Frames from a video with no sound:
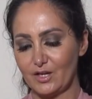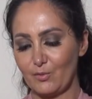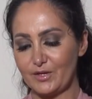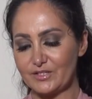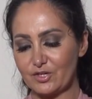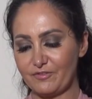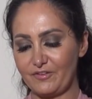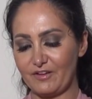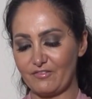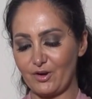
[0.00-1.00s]
What's your
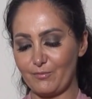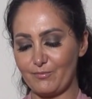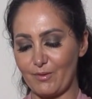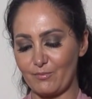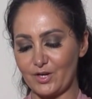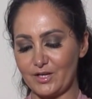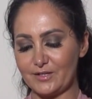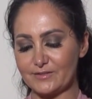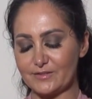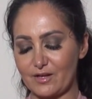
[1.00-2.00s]
favorite
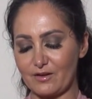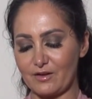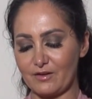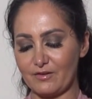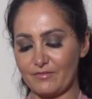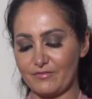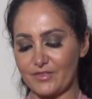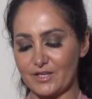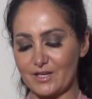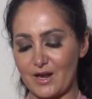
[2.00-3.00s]
memories of
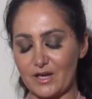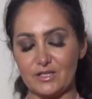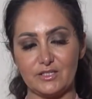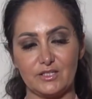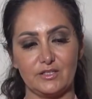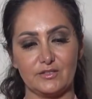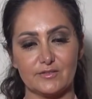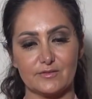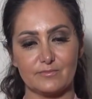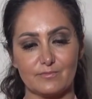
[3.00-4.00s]
the 90s?